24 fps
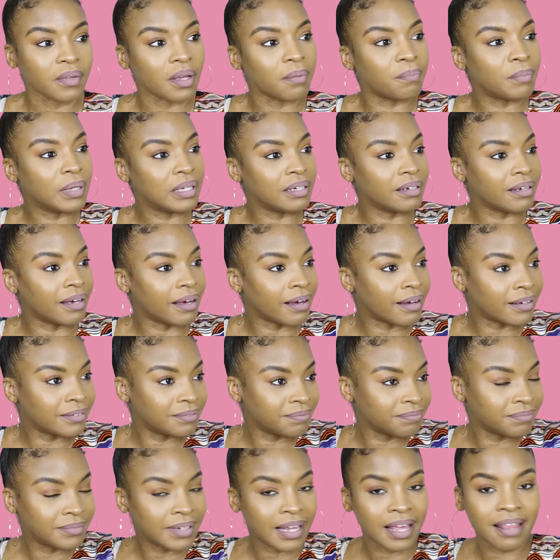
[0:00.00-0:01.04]
But yeah,
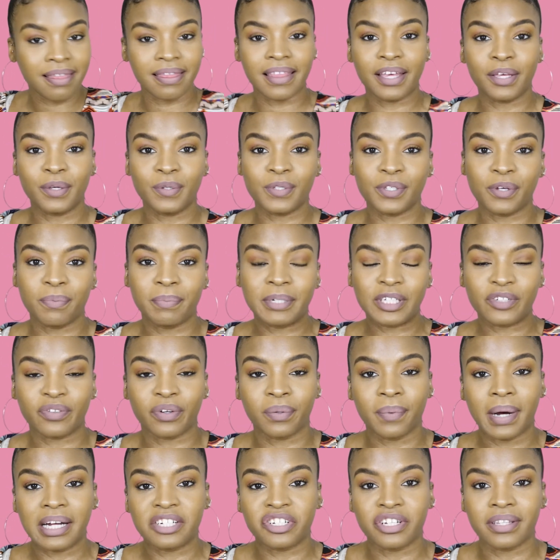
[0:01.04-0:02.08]
thank you so much
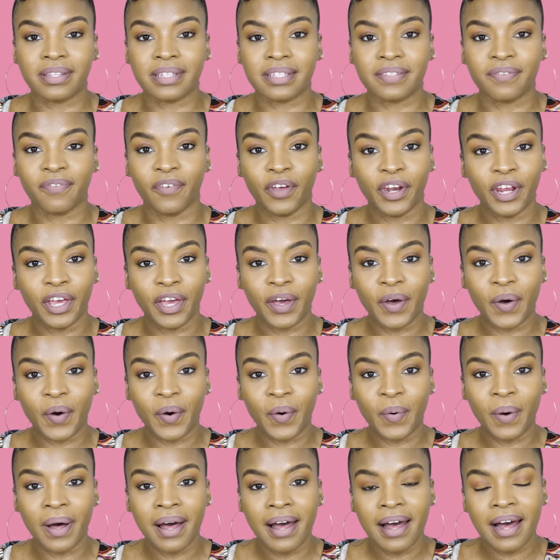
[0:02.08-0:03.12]
for watching this
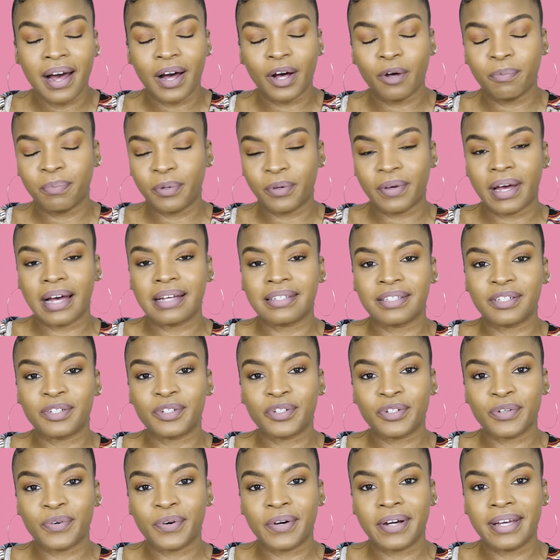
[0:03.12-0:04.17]
video. I hope you guys
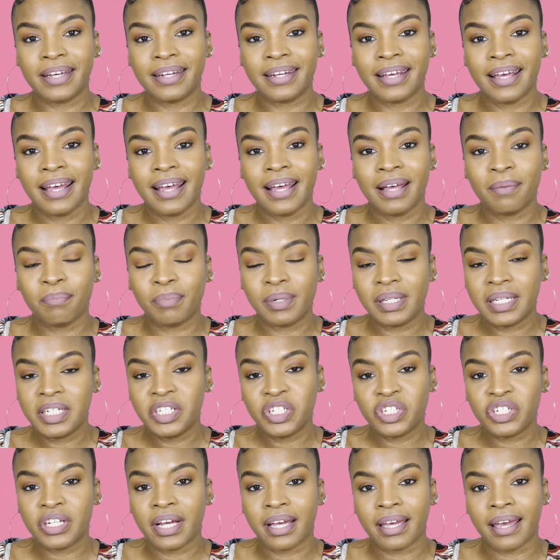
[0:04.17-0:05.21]
enjoyed.
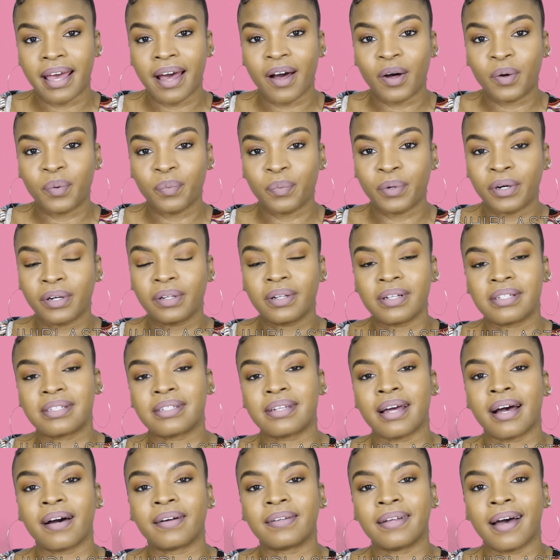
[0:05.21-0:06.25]
Please check out
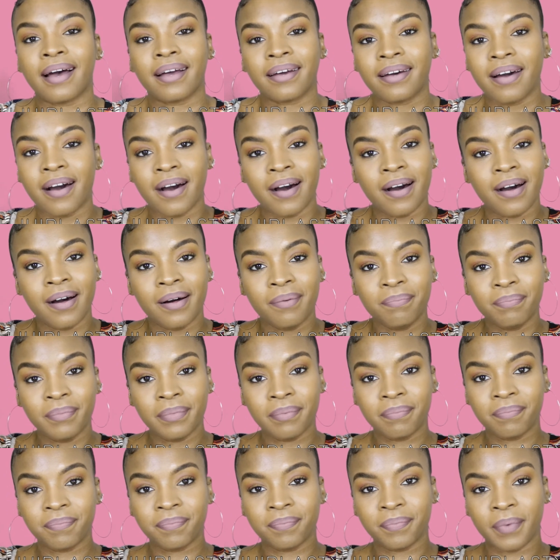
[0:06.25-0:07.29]
WhirlaStyle.com.
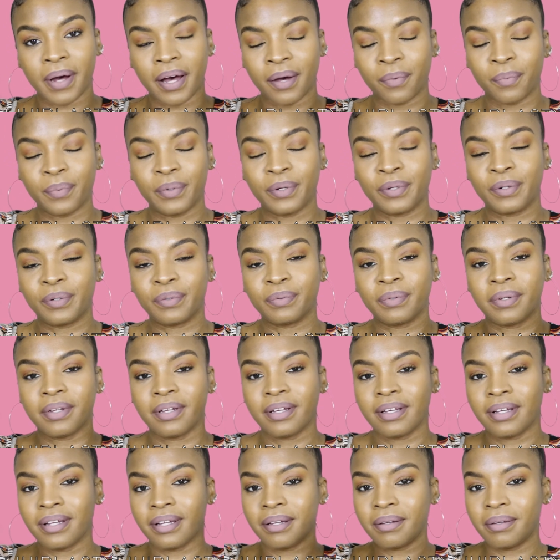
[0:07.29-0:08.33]
I will
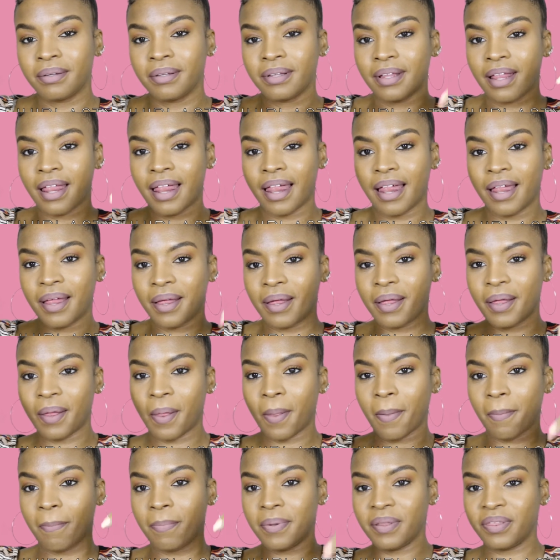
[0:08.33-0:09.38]

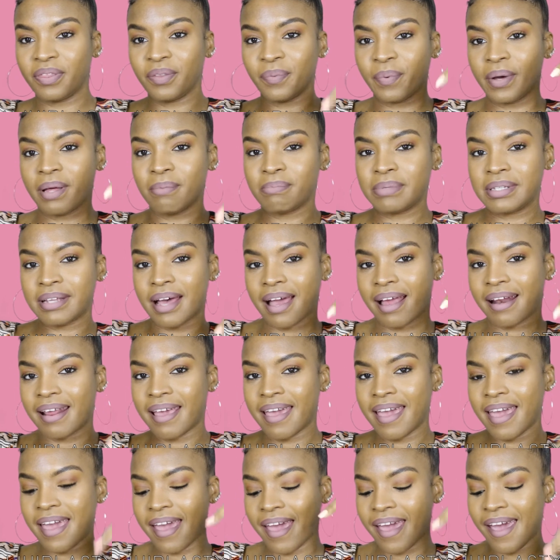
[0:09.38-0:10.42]
put the website
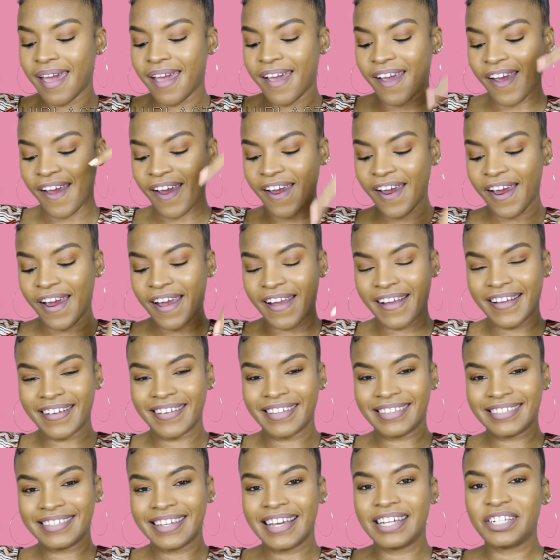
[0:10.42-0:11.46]
here.
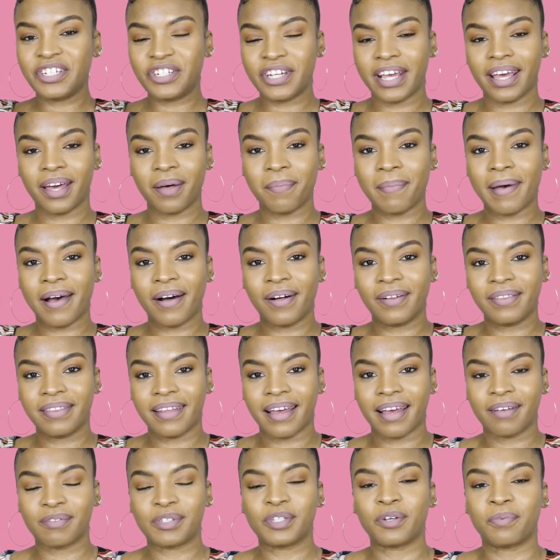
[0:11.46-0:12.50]
Check them out.
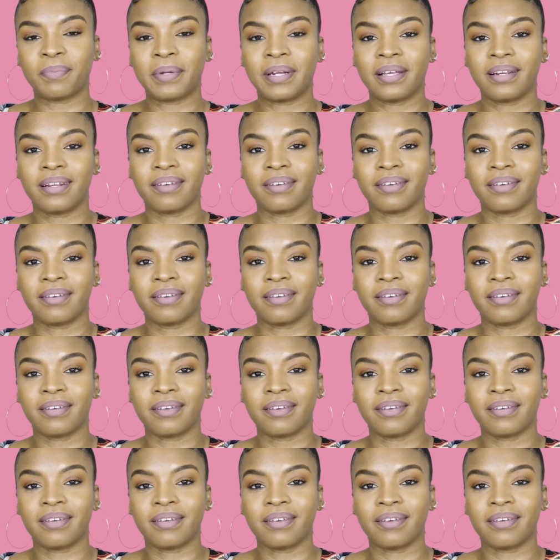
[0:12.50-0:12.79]
They have so many